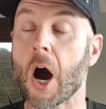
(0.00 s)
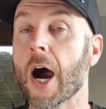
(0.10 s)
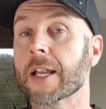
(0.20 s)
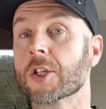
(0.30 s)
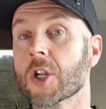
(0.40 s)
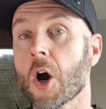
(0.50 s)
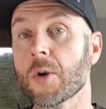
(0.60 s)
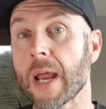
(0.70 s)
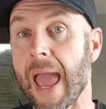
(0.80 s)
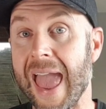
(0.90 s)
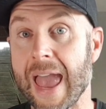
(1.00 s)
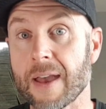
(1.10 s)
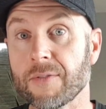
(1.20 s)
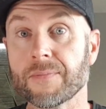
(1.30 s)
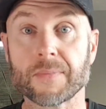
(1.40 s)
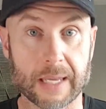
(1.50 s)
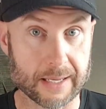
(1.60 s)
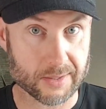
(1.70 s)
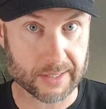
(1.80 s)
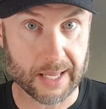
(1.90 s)
I don't have,
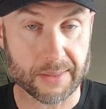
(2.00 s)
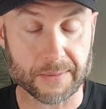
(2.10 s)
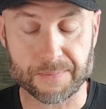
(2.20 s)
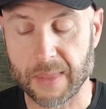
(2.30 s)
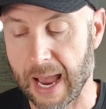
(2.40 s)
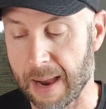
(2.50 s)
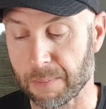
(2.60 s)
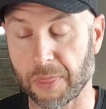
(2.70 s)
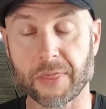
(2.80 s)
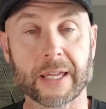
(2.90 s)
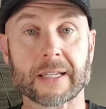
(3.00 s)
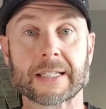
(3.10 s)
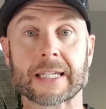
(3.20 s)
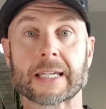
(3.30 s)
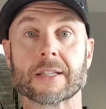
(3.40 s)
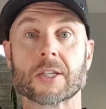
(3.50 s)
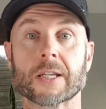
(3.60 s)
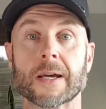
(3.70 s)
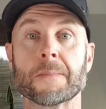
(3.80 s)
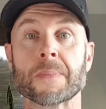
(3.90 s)
here's another thing to
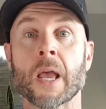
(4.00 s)
consider,